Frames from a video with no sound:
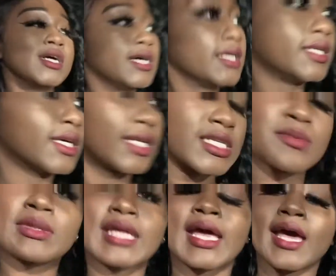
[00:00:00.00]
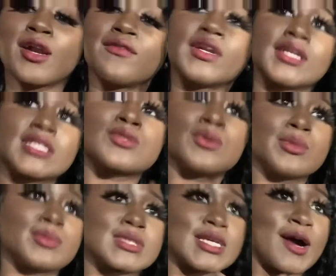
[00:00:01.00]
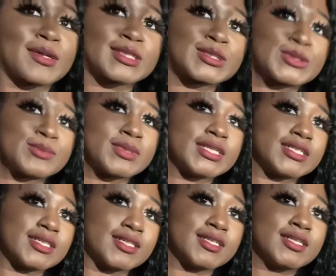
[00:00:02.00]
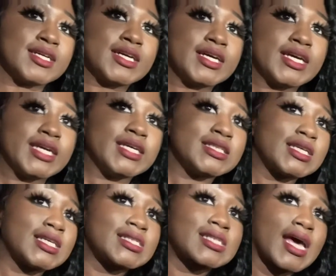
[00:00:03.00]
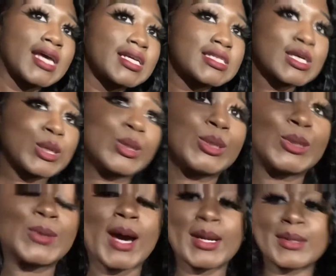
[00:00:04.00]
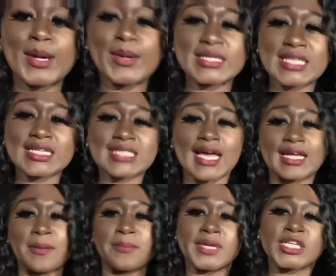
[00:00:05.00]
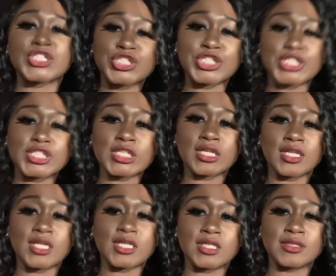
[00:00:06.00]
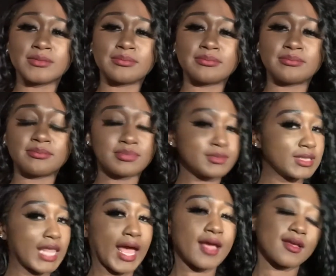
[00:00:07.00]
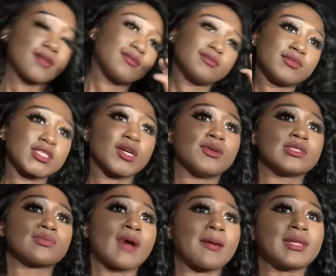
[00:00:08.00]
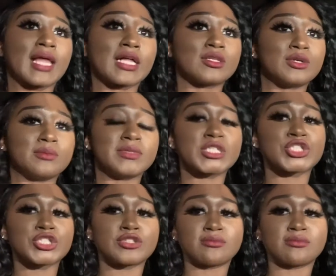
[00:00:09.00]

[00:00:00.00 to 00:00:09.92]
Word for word: yeah that's what they had over there that's who we was talking to but yeah he he say it's cool i don't know he said it's like a mixture club like so it's probably like a little mixture of